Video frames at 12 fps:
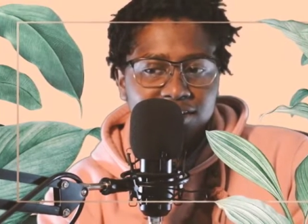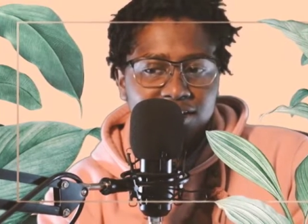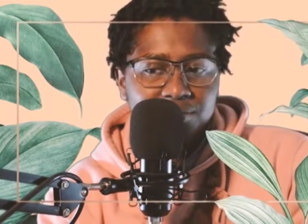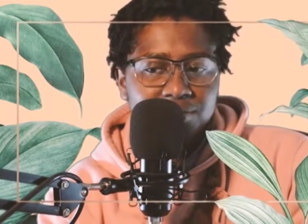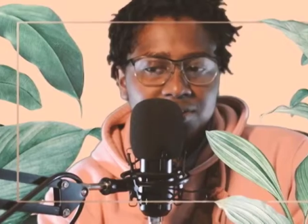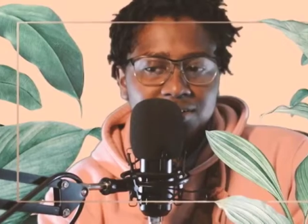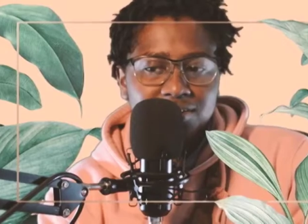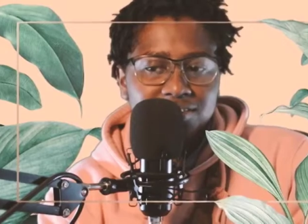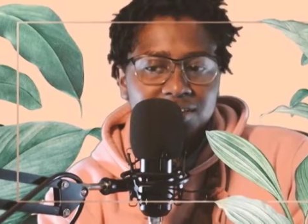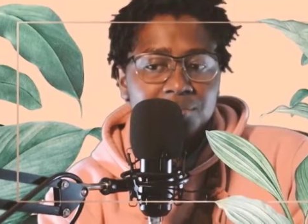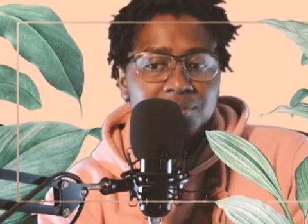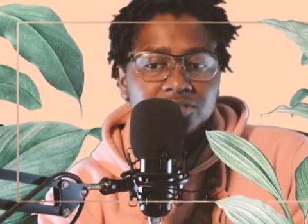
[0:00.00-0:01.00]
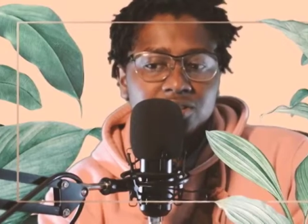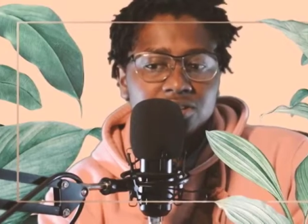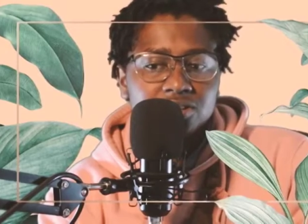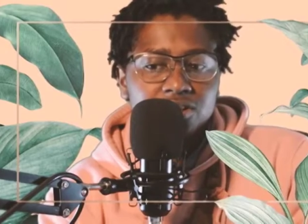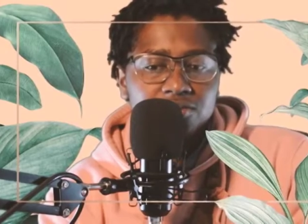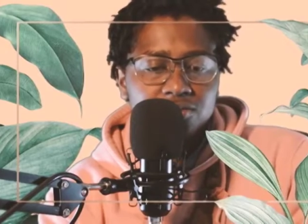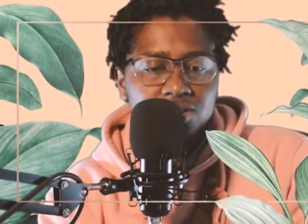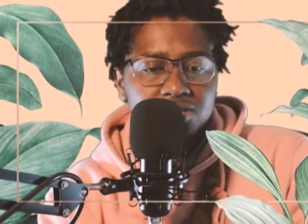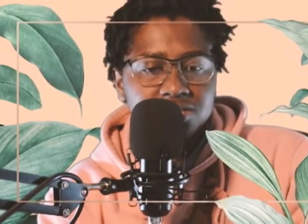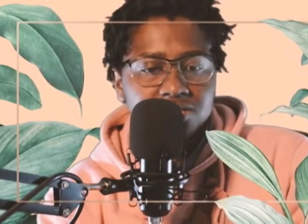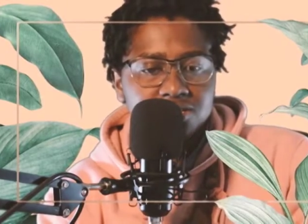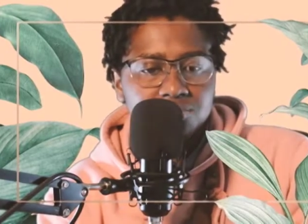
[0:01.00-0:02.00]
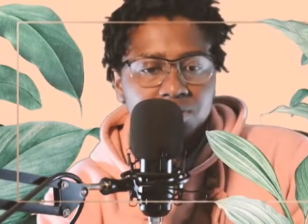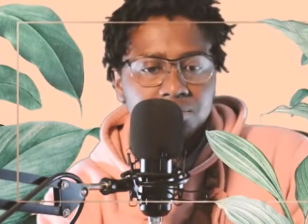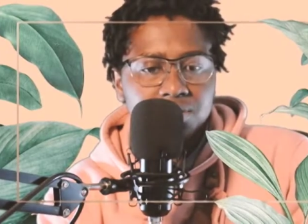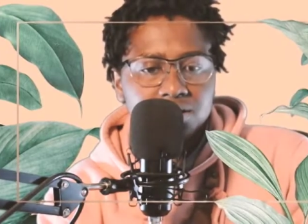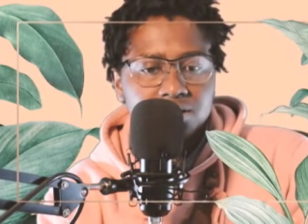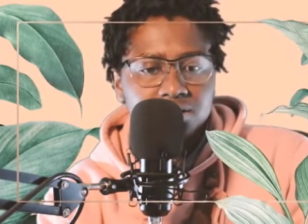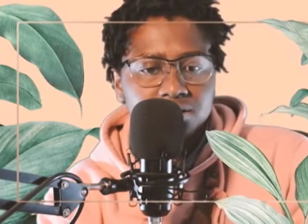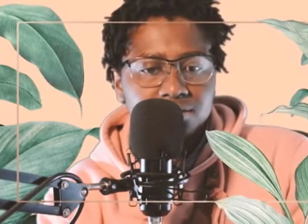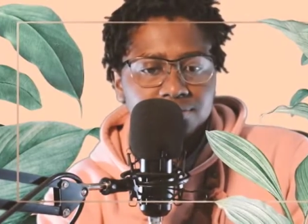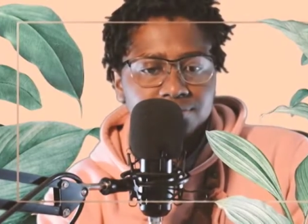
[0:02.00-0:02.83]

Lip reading: That brings on a lot of questions in my mind